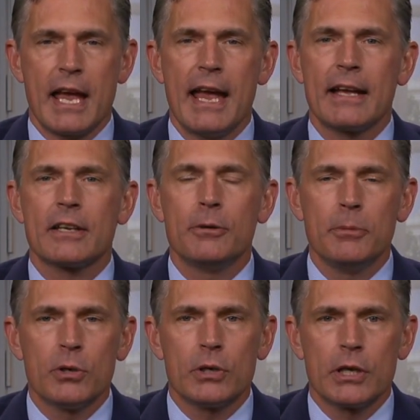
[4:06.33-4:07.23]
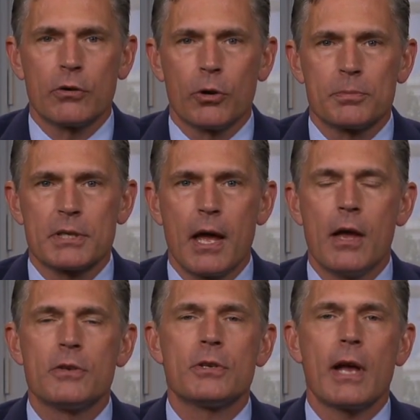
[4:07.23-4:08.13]
and community groups
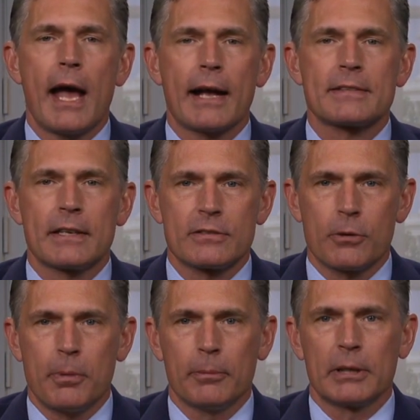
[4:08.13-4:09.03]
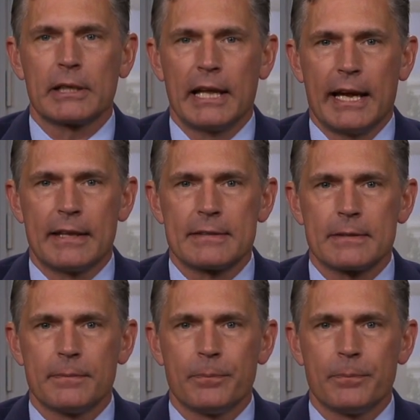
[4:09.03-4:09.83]
to access our public lands,